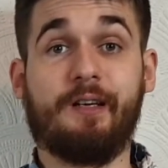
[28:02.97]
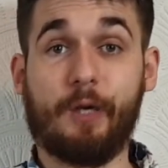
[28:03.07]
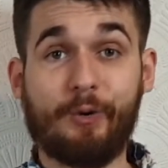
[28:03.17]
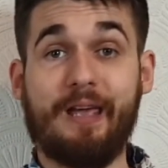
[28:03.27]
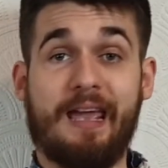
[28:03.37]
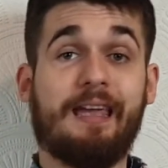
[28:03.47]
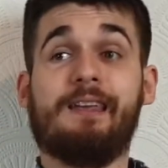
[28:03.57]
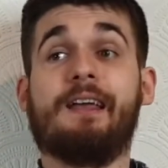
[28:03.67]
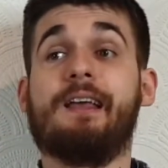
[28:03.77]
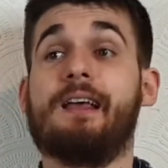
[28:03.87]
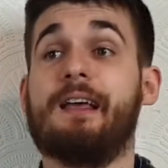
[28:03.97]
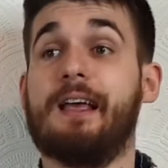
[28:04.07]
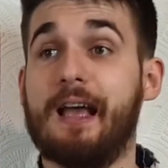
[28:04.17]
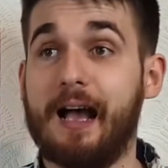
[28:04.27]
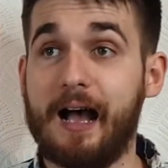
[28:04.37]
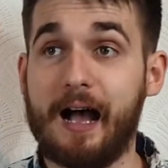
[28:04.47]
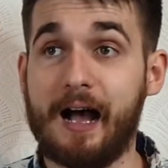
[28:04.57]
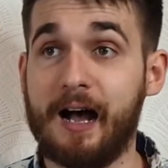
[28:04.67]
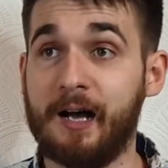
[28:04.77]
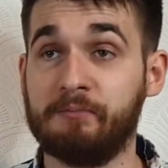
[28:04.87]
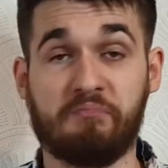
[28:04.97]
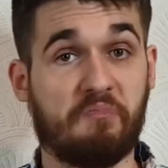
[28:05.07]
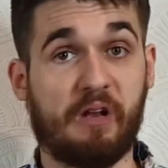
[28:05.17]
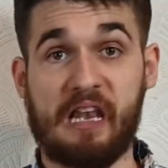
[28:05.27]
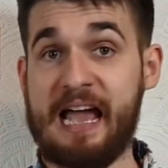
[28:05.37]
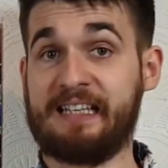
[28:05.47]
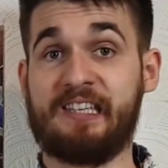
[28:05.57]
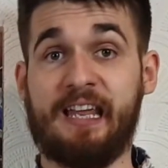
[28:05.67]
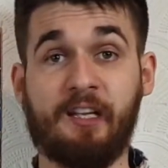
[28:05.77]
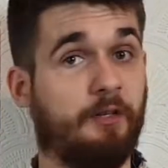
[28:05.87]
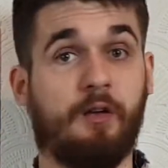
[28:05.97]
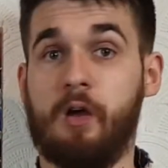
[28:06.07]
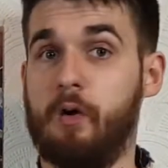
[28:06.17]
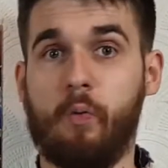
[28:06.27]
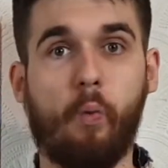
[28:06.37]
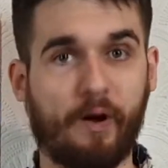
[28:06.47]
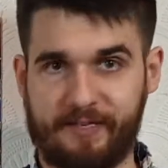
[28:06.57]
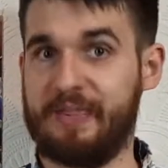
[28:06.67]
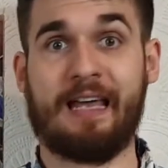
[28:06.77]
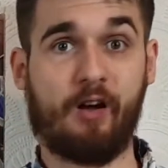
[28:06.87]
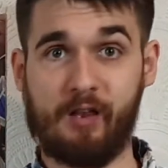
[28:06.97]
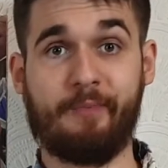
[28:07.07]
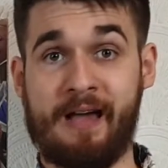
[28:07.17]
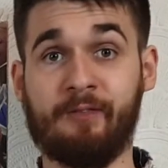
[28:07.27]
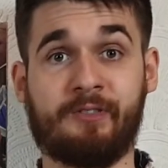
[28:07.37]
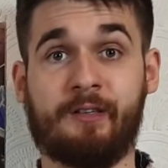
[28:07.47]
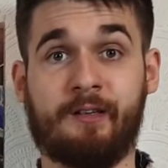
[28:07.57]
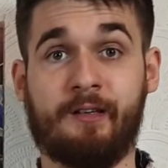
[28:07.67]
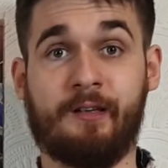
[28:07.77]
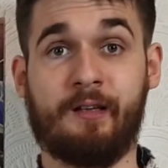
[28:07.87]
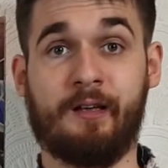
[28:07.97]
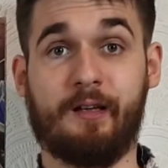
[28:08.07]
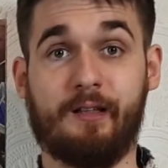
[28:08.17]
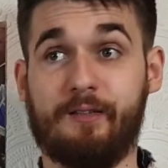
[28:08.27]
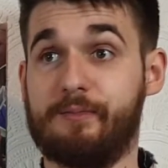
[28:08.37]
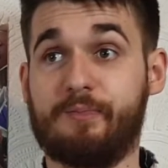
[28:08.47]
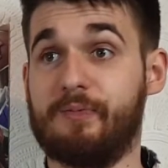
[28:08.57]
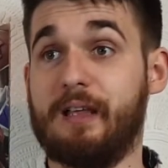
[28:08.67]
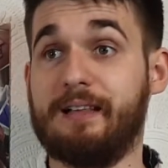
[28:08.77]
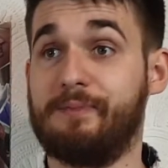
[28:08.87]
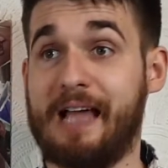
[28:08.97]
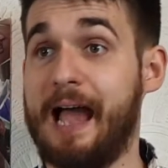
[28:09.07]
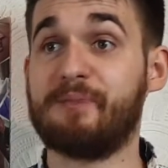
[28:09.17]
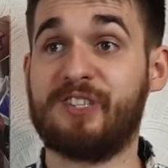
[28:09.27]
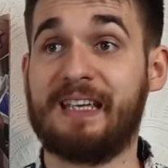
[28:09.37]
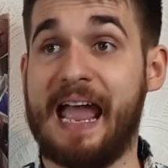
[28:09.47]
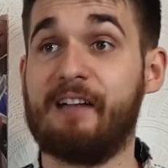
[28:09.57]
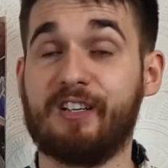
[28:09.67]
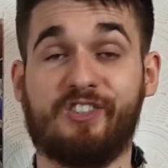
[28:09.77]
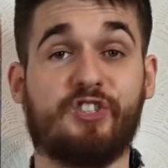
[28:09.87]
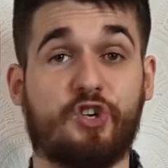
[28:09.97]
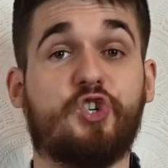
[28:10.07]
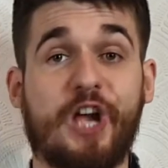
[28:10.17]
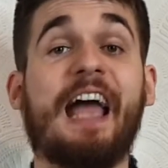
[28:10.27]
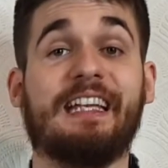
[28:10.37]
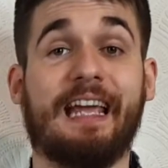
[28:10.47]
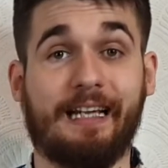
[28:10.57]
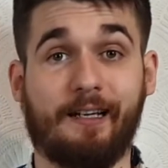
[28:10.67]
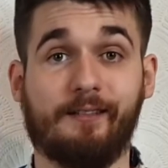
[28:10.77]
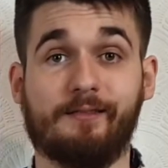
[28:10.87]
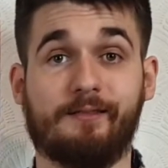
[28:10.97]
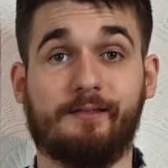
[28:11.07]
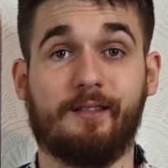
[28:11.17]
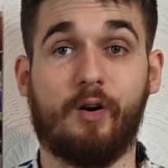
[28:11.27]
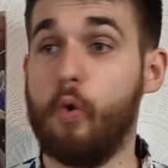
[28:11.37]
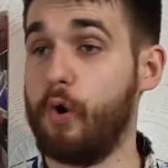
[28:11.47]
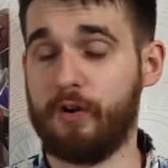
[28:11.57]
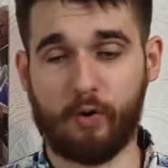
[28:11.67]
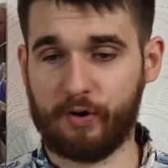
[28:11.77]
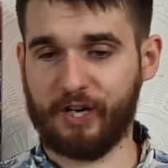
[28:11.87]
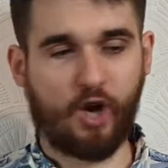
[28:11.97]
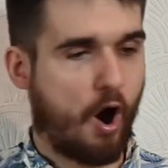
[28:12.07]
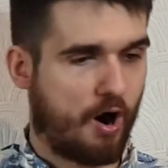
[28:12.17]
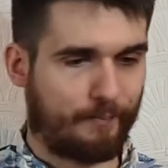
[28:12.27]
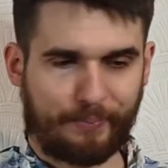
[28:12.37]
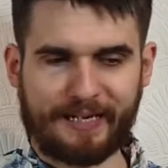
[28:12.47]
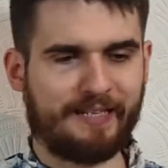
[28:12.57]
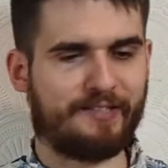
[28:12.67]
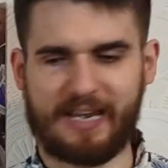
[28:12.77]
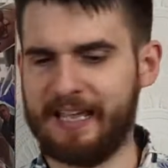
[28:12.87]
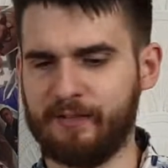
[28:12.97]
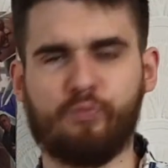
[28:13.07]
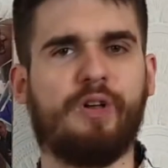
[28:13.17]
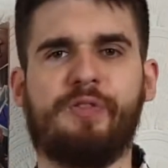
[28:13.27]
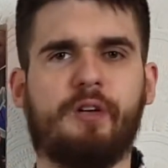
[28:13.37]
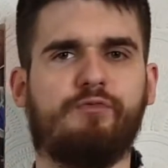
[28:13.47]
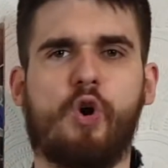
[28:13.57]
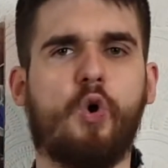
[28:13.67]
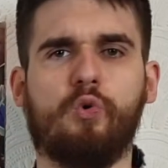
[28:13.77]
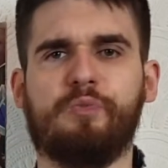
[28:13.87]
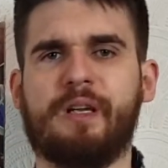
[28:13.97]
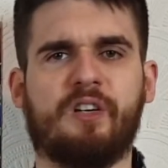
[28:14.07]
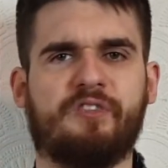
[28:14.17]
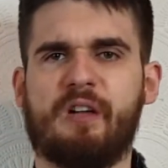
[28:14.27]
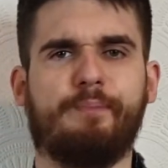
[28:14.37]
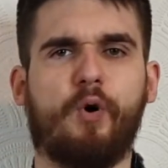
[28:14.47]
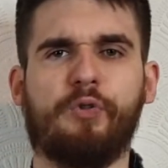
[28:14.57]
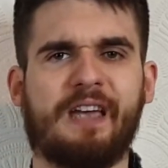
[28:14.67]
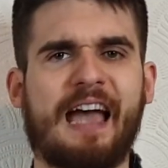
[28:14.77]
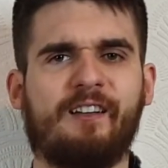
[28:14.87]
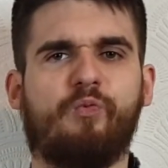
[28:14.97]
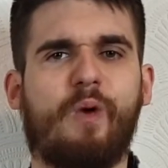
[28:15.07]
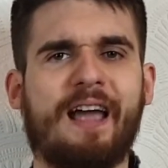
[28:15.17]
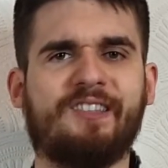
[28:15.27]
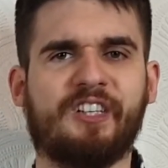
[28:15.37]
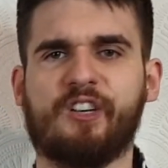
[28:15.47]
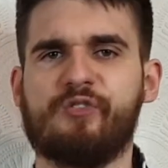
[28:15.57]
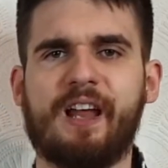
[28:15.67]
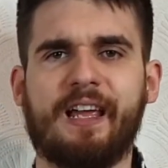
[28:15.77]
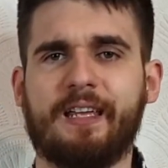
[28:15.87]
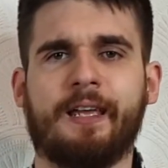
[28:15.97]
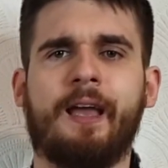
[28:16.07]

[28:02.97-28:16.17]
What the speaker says: Okay? Lighting, what's that all about? At times the characters are shining. Or the car bleeds in with the road because they're both kind of white and gray.